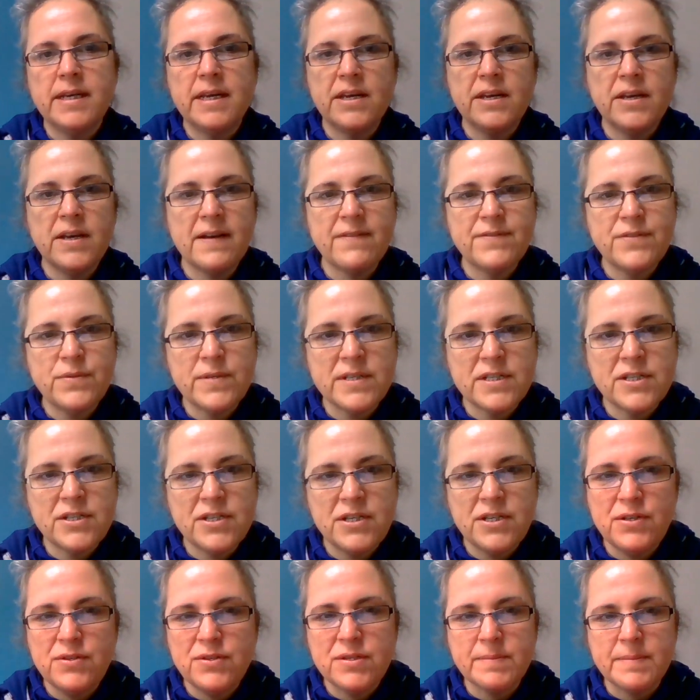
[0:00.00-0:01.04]
Now you have to
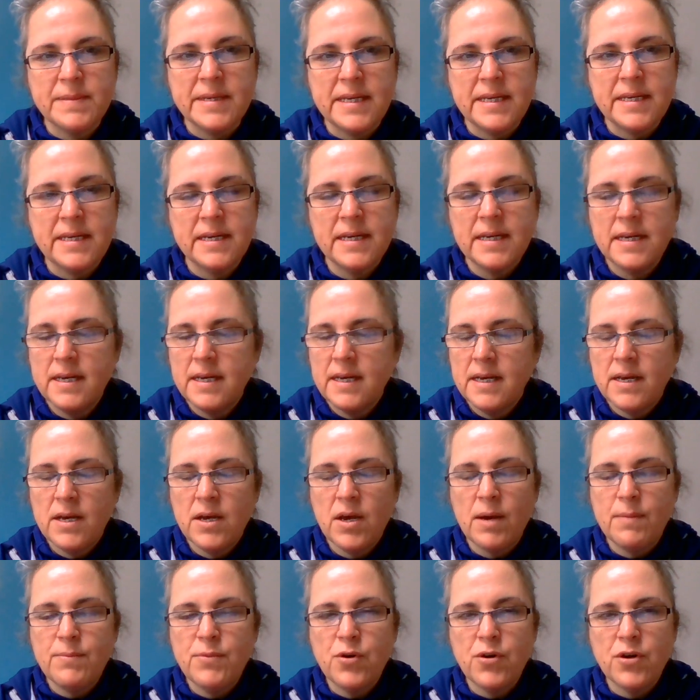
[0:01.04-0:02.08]
excuse me
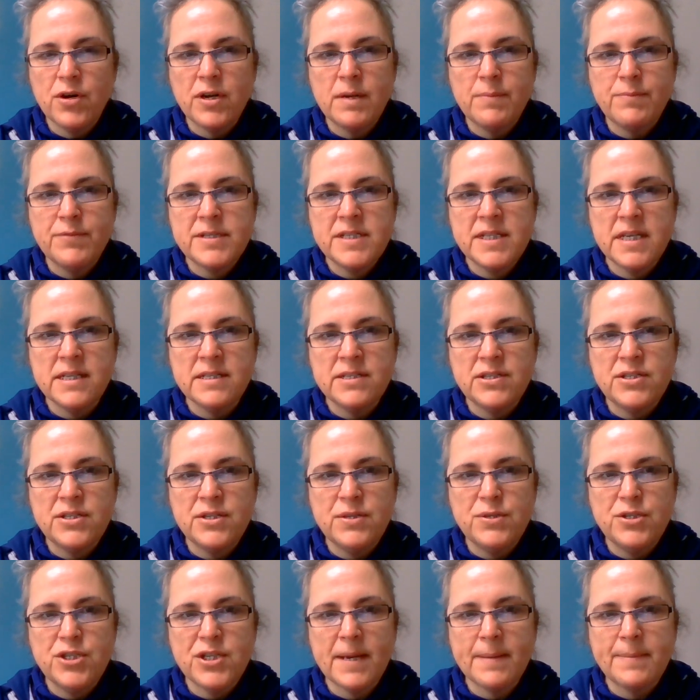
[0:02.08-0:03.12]
I'm not going to pretend to
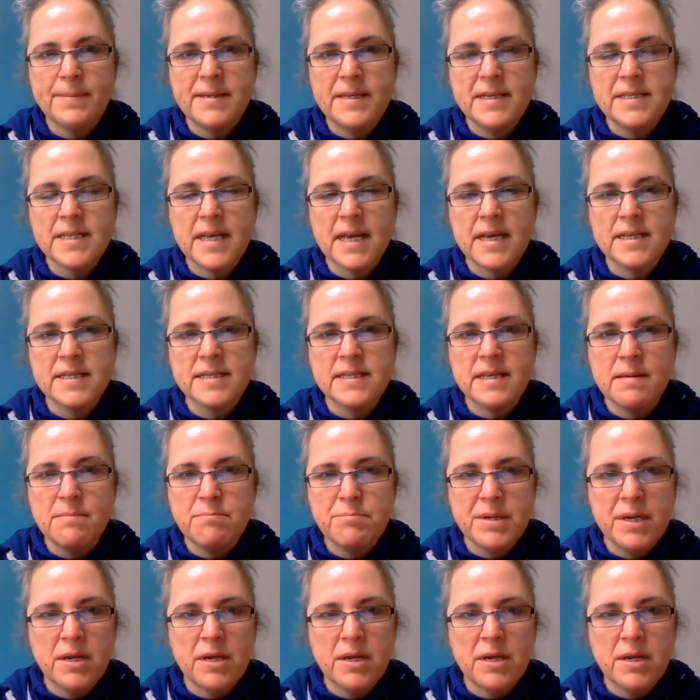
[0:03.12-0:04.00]
do a Japanese accent,